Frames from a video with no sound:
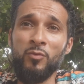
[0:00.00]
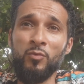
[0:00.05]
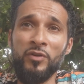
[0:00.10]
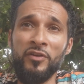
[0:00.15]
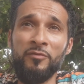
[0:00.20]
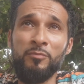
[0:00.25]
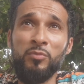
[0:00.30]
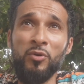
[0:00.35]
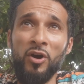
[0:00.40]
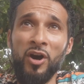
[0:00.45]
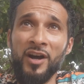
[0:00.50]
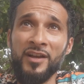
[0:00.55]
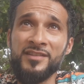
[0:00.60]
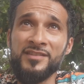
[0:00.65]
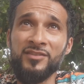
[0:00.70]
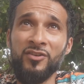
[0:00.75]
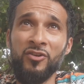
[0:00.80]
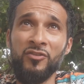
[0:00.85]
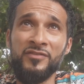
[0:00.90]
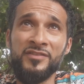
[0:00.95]
we've put
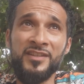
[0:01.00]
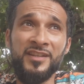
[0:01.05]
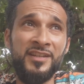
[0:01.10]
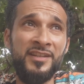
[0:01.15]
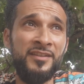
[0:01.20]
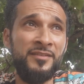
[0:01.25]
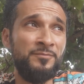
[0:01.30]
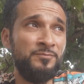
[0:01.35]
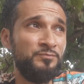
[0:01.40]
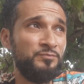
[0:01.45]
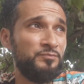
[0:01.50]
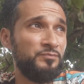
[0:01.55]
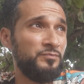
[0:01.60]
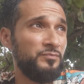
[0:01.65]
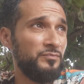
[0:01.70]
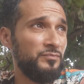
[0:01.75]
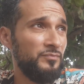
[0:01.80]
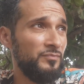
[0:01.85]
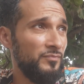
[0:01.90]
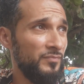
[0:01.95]
ourselves in.
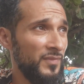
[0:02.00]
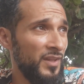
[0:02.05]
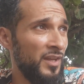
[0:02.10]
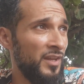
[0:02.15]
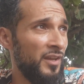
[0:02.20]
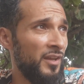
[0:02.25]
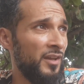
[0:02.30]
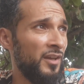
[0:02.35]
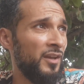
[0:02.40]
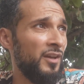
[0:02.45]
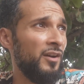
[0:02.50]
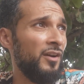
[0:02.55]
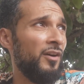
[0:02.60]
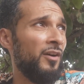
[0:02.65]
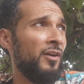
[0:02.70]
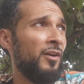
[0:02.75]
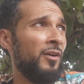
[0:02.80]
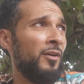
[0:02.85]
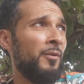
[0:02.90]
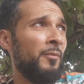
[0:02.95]

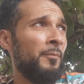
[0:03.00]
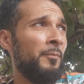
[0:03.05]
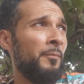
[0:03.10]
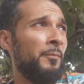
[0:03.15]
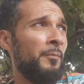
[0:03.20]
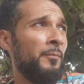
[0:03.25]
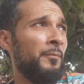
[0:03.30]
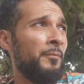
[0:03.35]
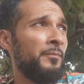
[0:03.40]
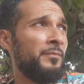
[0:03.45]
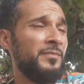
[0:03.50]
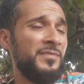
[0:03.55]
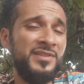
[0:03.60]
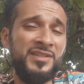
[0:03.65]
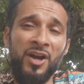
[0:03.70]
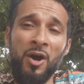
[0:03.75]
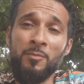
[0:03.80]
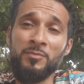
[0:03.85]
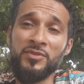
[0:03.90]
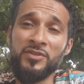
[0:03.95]

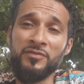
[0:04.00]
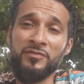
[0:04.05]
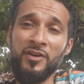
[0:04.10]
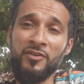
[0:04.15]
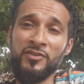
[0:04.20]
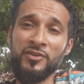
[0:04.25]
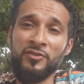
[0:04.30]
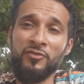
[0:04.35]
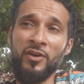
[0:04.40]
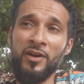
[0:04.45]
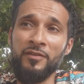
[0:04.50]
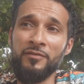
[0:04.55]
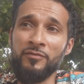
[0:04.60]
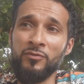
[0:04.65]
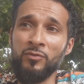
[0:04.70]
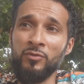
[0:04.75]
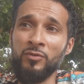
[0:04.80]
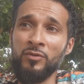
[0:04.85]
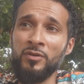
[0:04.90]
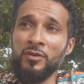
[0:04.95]
So I'm just very
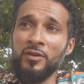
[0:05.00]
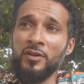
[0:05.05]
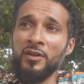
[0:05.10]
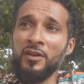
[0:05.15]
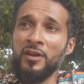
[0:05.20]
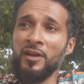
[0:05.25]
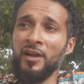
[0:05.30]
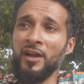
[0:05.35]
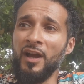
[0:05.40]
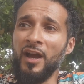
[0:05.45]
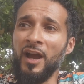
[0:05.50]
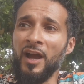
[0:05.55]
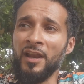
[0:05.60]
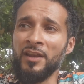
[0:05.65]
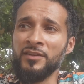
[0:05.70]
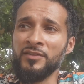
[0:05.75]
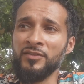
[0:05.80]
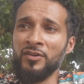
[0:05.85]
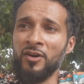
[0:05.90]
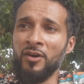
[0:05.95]
grateful,
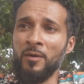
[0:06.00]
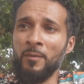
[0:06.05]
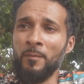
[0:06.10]
and